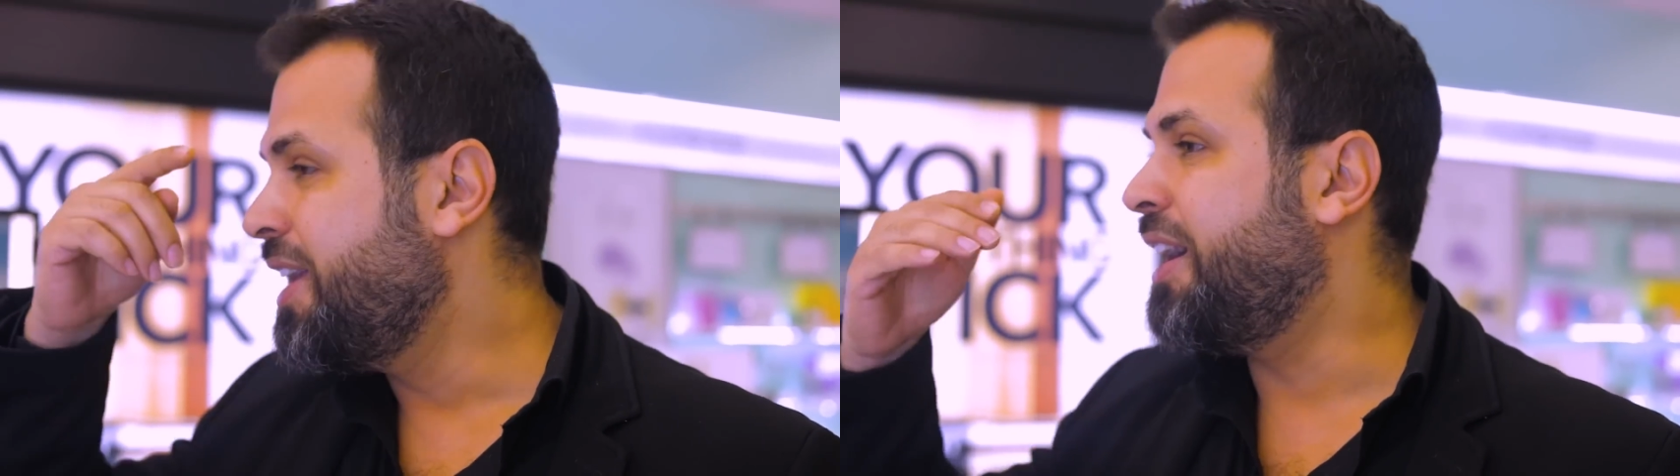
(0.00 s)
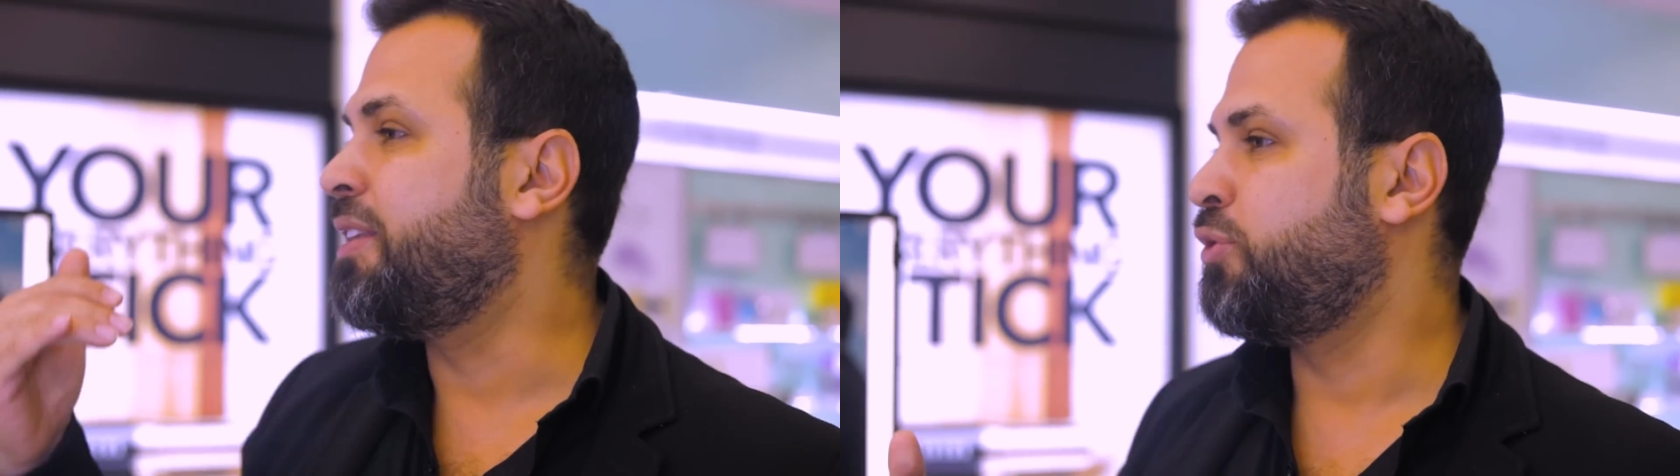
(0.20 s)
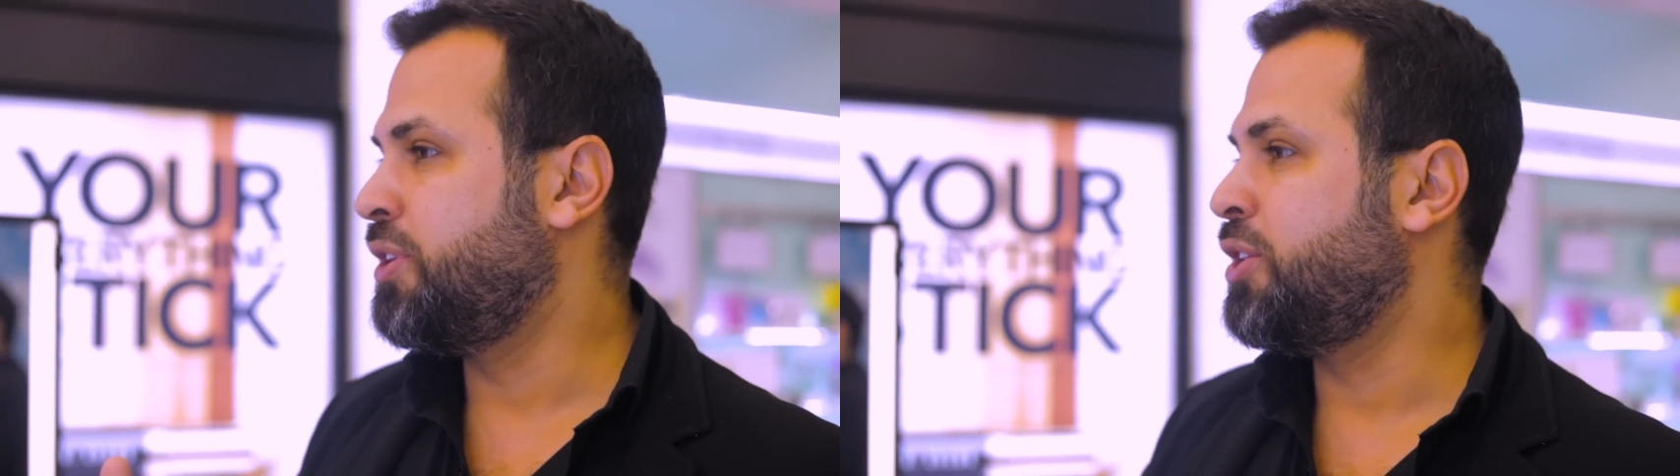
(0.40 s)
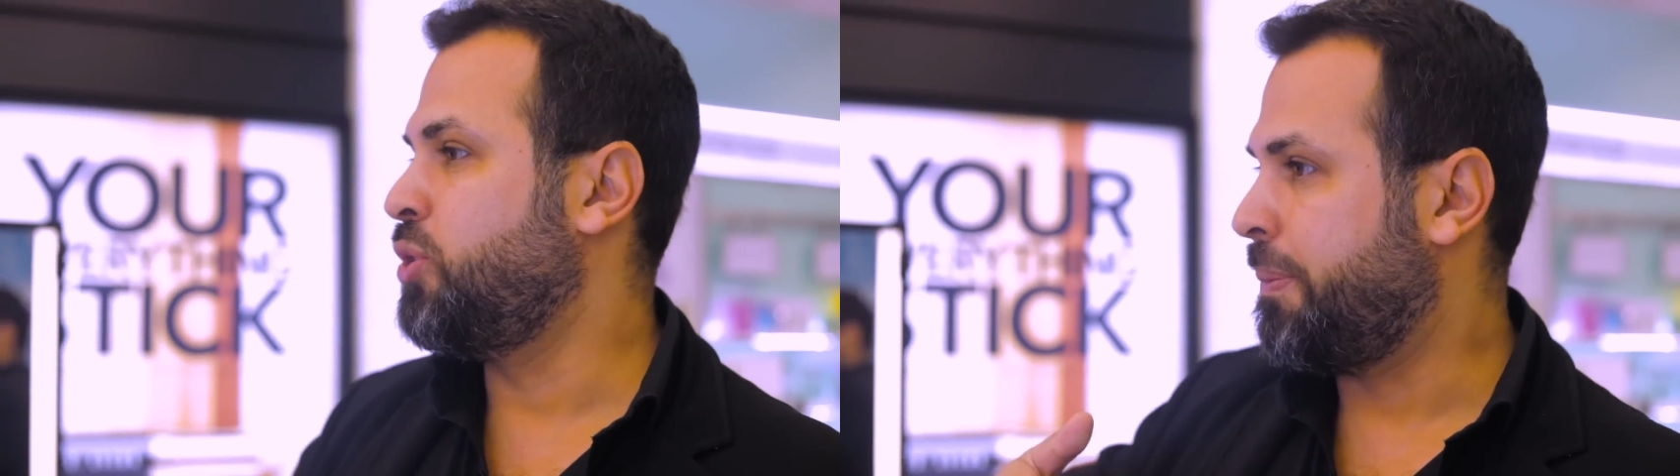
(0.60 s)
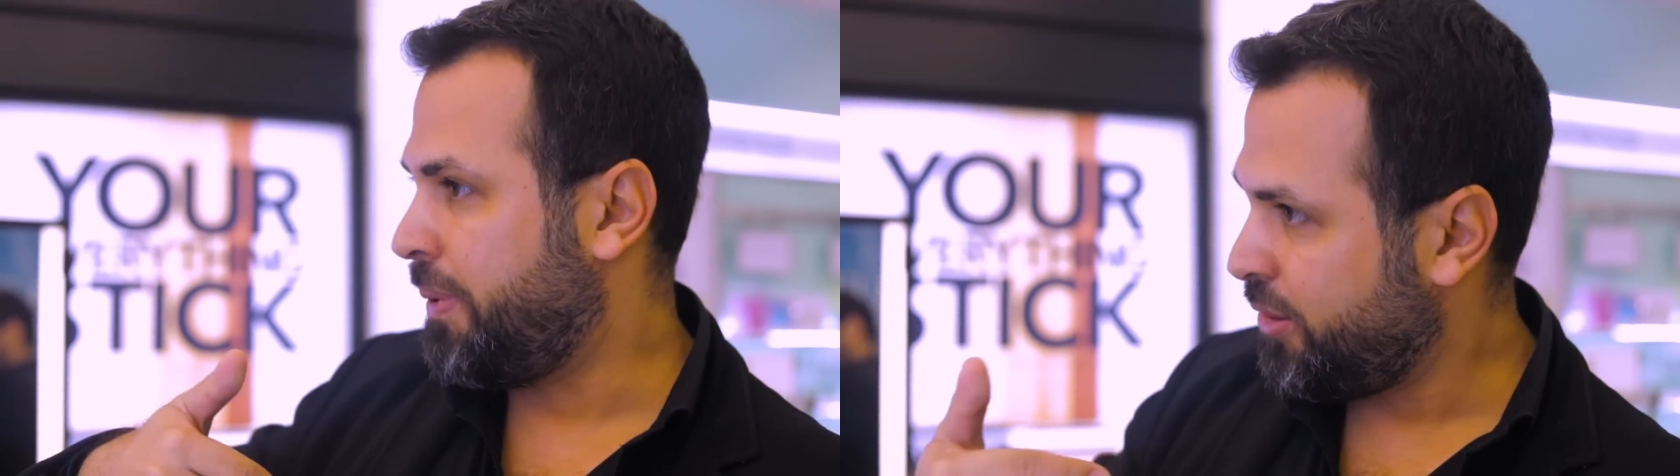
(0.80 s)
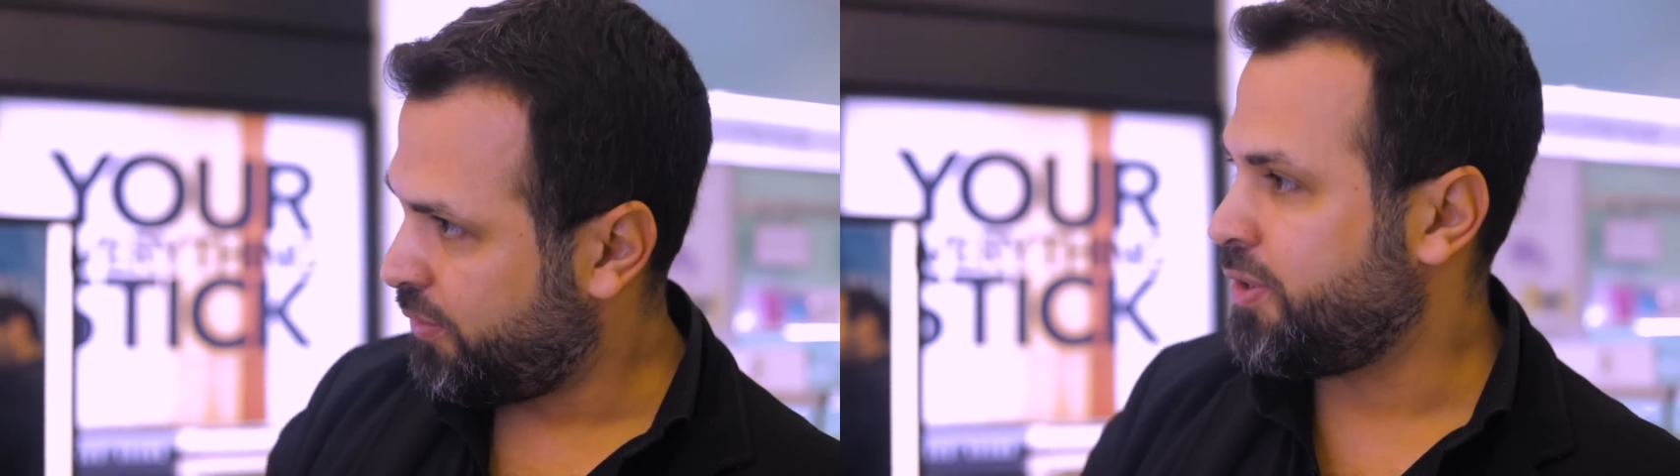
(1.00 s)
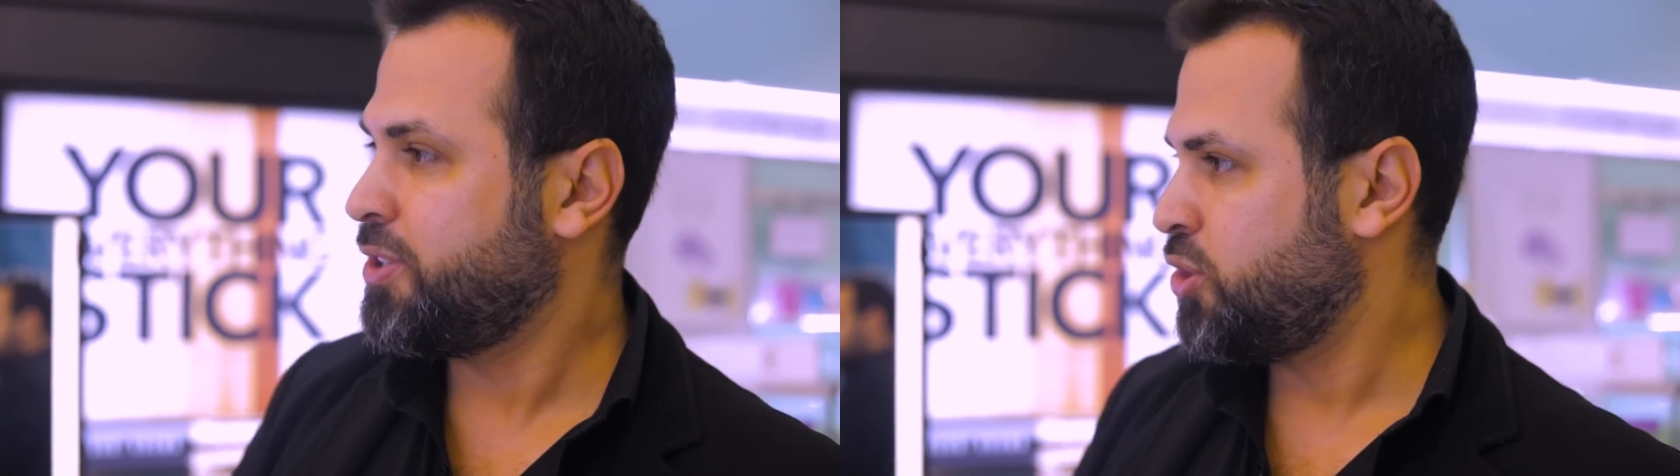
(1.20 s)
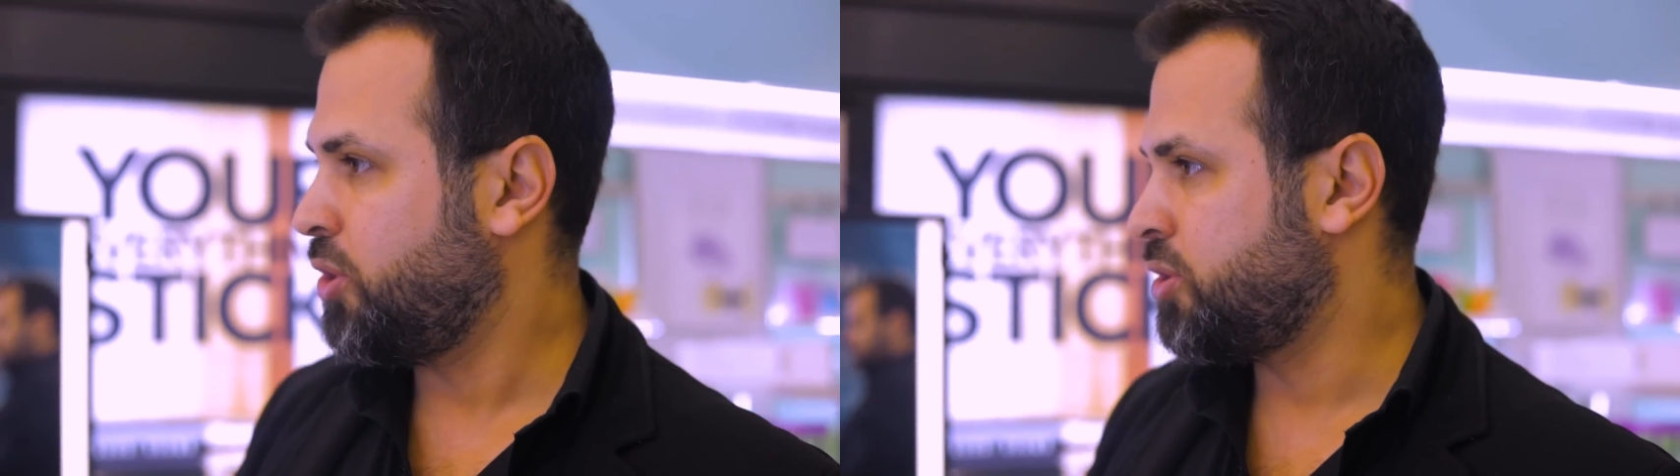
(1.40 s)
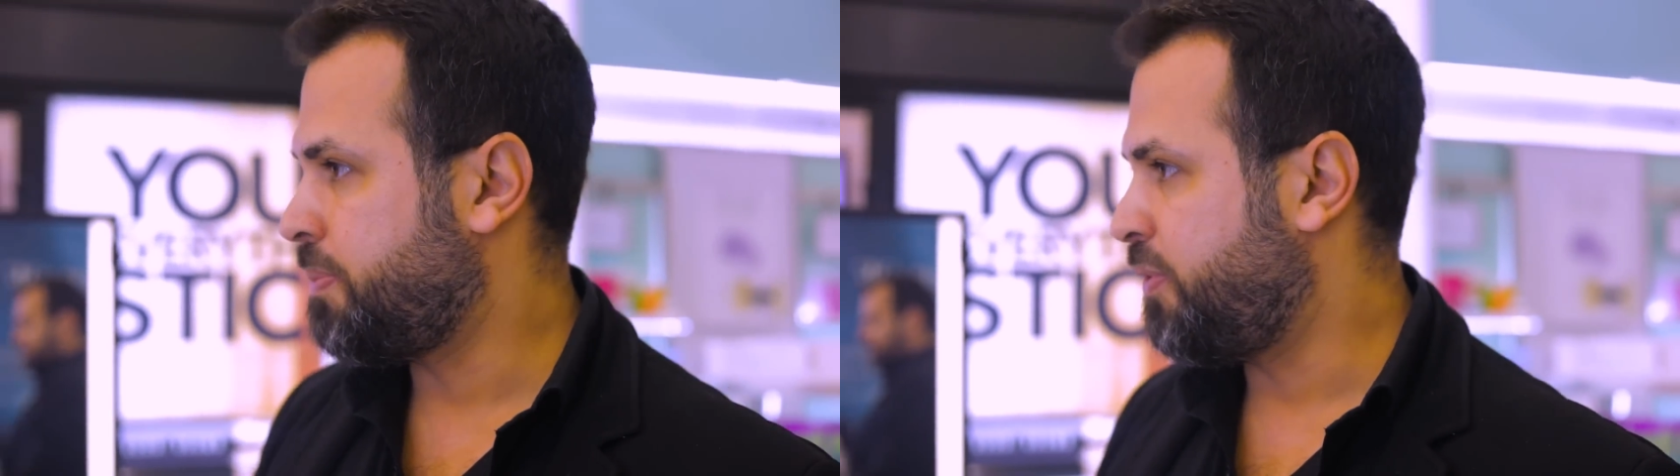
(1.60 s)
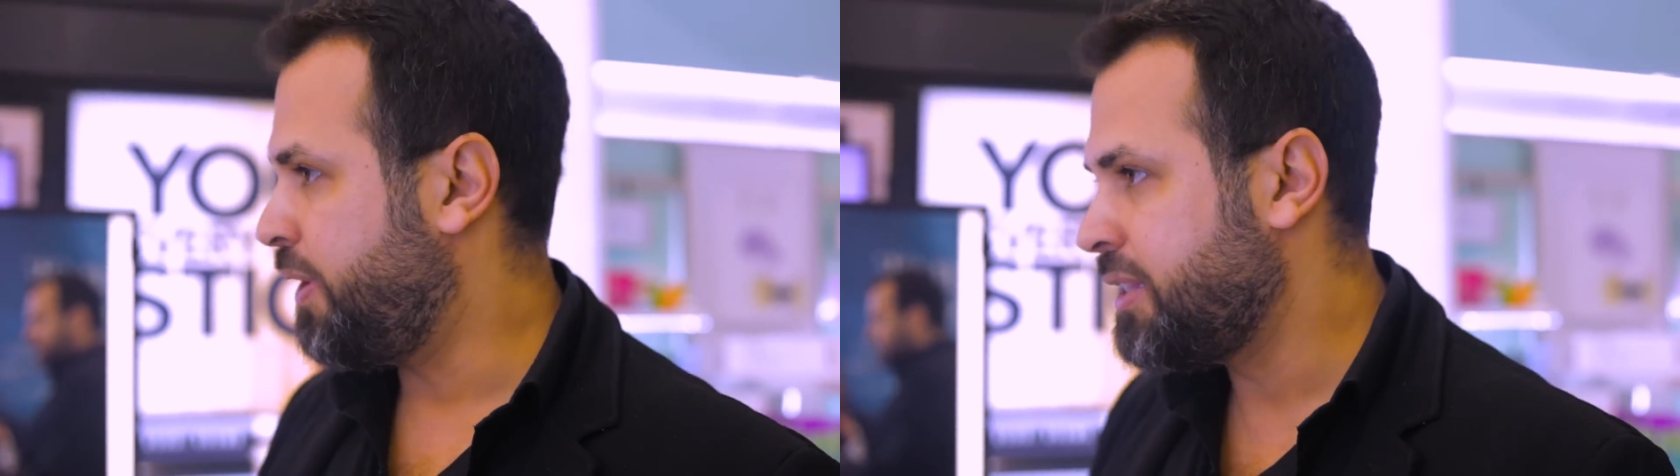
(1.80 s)
and after that you apply the foundation on
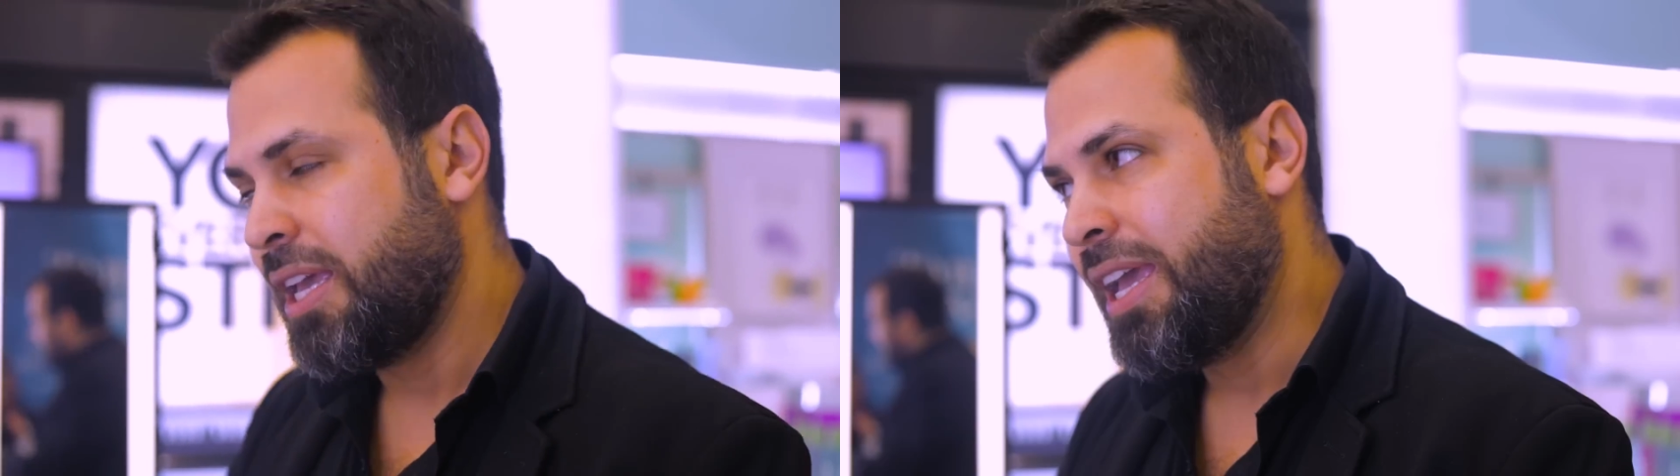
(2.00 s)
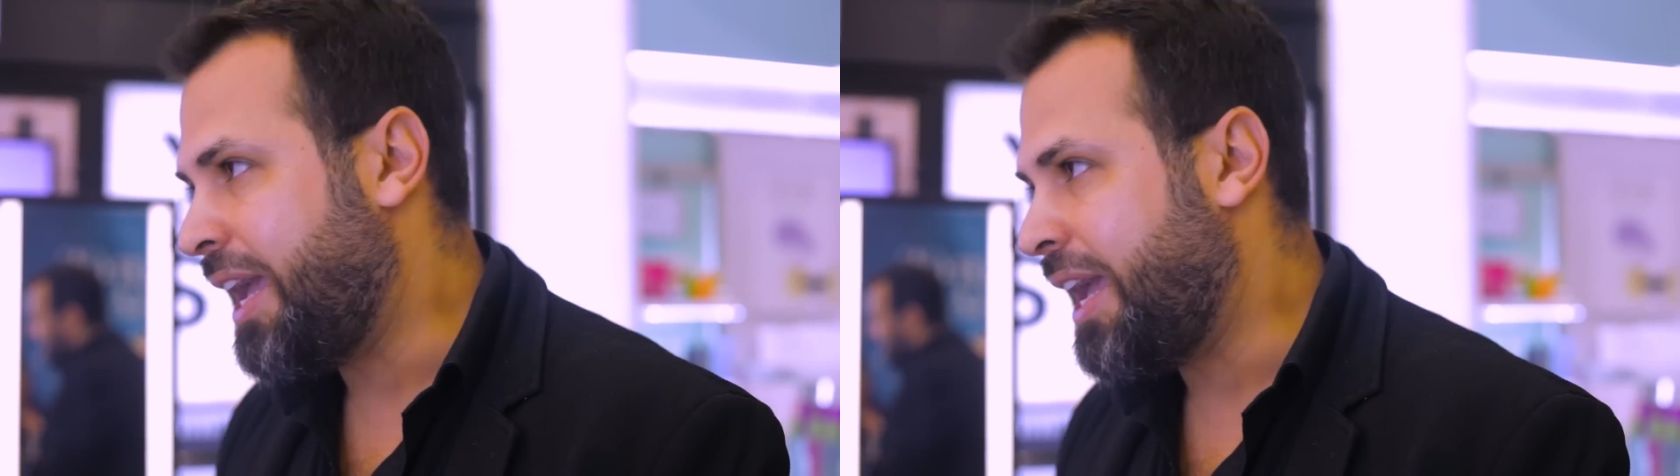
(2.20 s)
top of it,